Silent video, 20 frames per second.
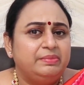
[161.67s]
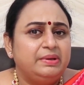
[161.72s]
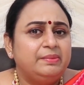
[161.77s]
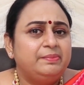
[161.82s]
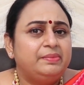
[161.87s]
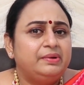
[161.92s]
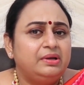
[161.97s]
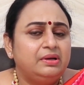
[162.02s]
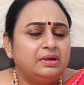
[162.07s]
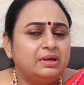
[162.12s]

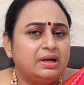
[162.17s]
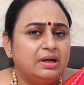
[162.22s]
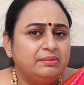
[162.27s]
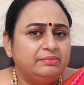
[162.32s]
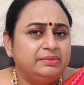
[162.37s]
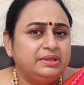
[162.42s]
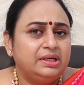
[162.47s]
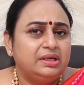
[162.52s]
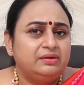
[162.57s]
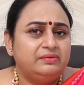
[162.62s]
People
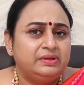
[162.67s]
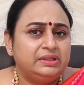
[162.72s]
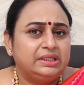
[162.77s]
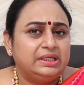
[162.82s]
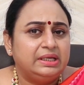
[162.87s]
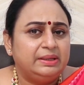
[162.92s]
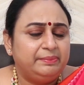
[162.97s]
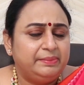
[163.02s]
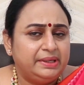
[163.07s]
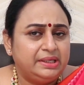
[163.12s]
come here with
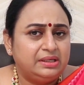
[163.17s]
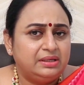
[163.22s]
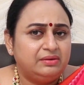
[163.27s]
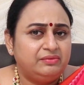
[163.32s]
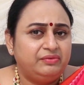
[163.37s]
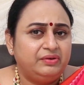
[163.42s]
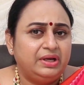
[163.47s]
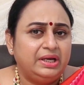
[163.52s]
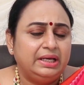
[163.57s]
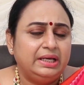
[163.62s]
a
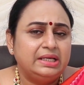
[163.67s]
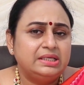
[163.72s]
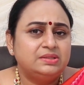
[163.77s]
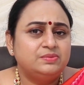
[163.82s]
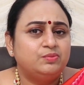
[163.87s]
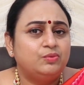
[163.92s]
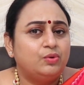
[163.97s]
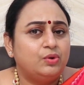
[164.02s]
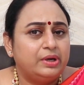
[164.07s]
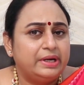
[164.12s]
repeated
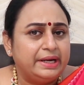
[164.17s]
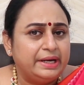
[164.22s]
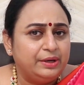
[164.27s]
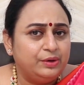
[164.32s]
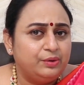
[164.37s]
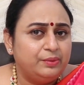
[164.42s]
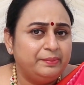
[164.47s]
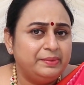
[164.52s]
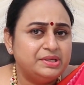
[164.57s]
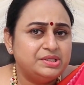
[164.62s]
failures, poor
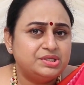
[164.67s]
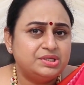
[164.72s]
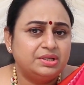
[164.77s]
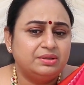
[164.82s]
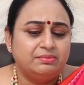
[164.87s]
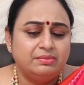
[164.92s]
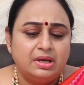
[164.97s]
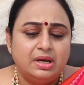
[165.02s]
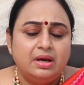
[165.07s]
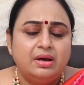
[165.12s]

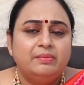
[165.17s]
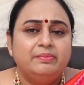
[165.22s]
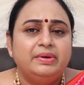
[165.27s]
endometrium,